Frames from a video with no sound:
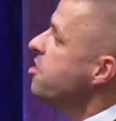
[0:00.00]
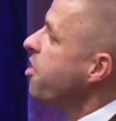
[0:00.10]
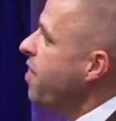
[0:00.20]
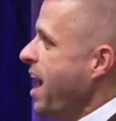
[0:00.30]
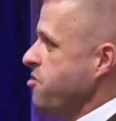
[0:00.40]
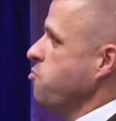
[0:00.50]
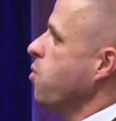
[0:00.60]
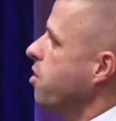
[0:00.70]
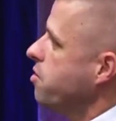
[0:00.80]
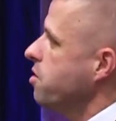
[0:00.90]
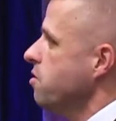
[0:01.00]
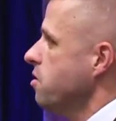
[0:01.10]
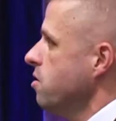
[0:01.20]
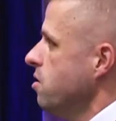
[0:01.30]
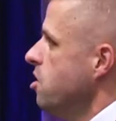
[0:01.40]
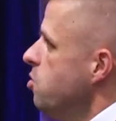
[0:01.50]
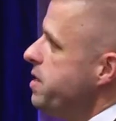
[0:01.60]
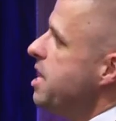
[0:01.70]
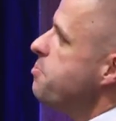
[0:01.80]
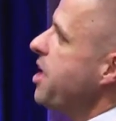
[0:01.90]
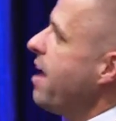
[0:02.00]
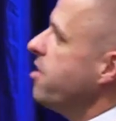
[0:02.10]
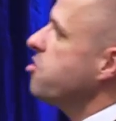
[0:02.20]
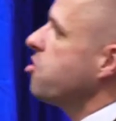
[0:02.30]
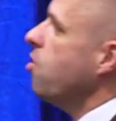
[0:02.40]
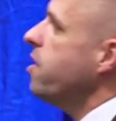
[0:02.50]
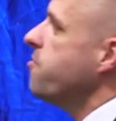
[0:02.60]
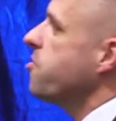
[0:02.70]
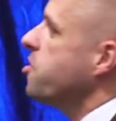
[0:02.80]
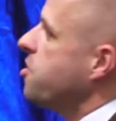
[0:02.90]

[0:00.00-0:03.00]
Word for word: the last word. We keep silent solely for the